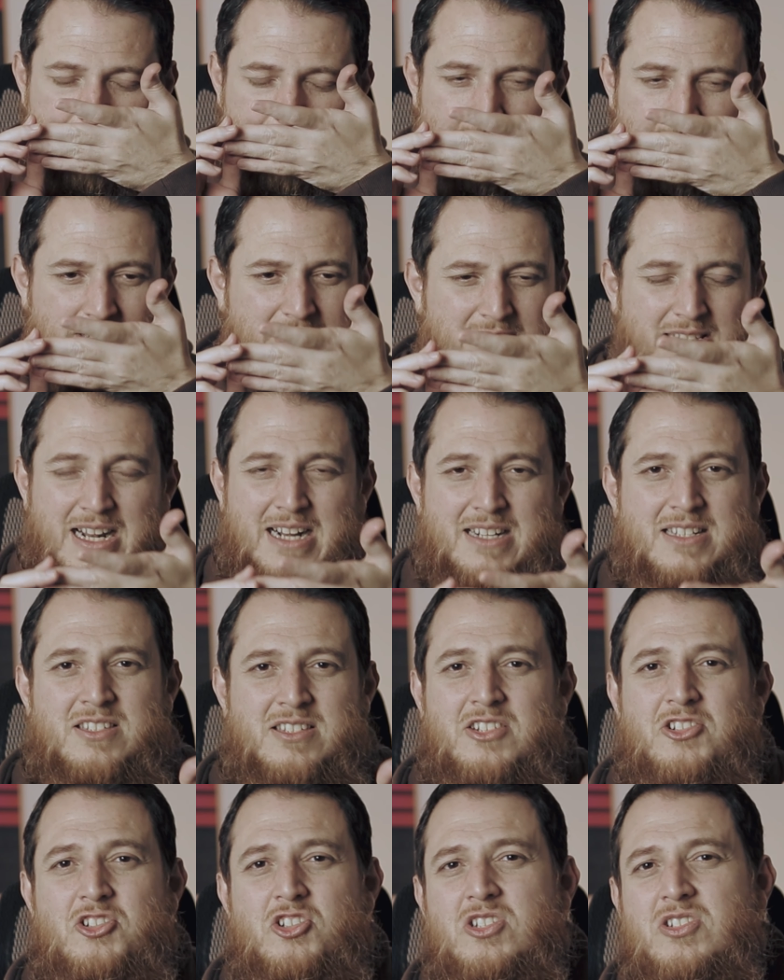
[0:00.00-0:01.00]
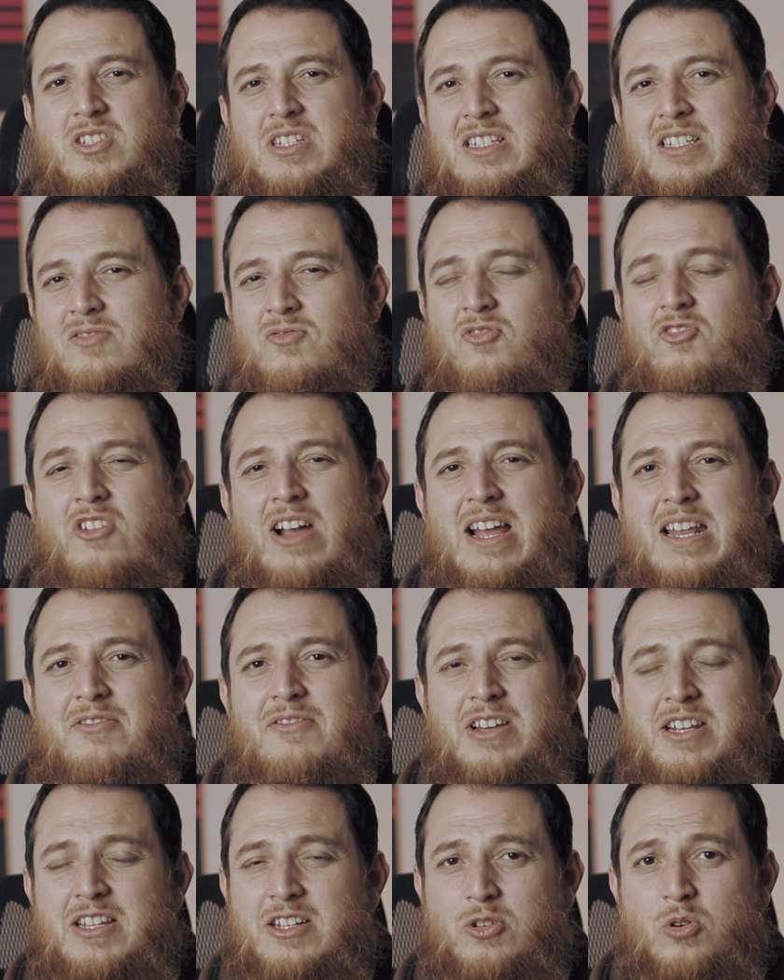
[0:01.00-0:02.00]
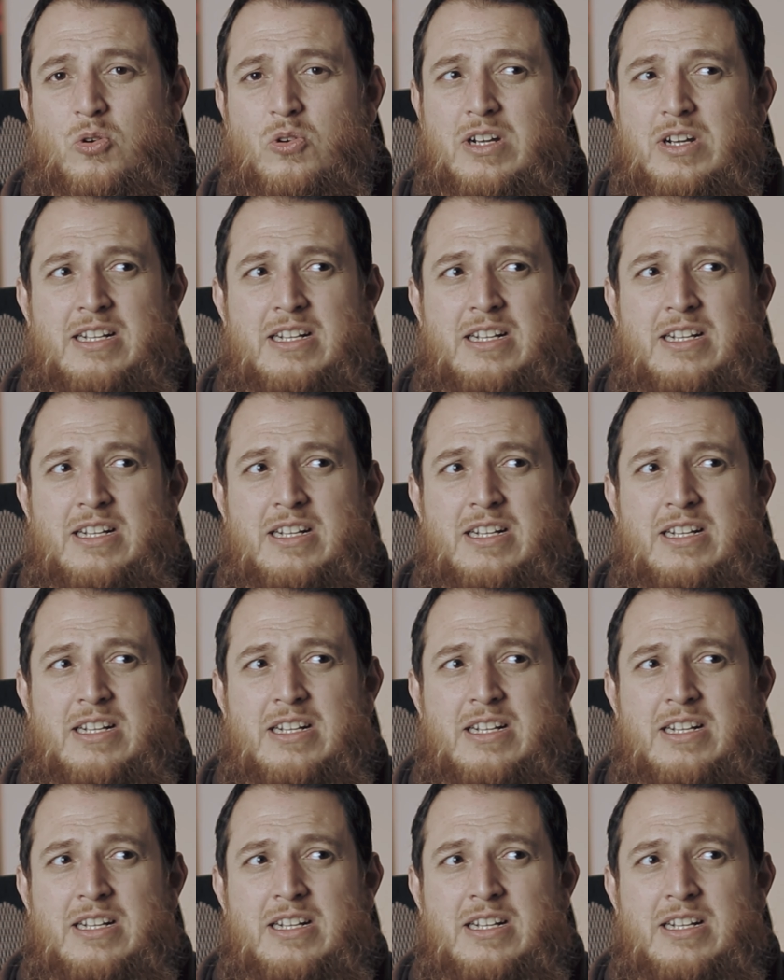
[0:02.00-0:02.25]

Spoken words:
But that citrus is very, very good.